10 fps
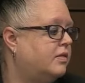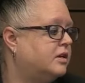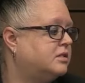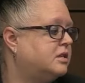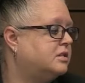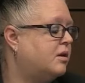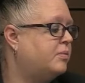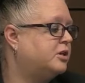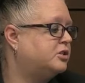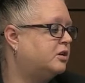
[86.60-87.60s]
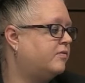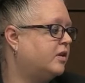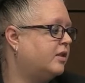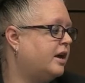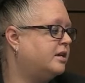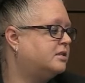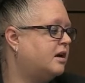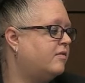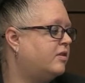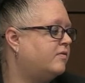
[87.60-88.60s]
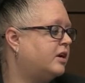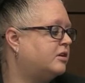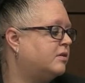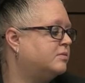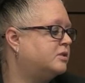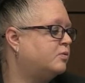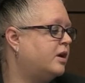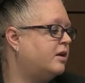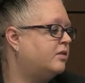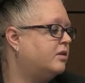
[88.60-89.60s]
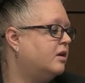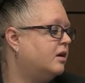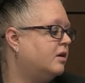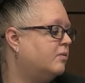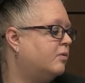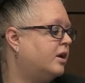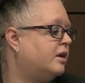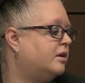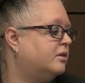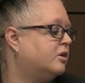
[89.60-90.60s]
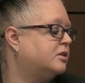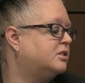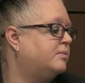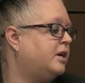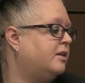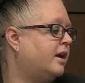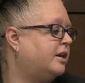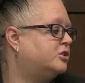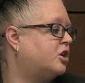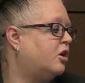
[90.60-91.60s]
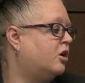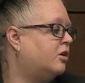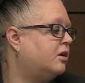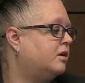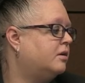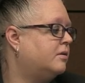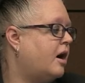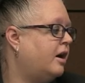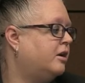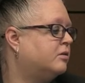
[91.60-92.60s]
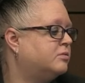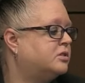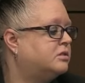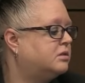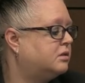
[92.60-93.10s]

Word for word: This is a picture of the legs of the victims with what looks to be like charred items.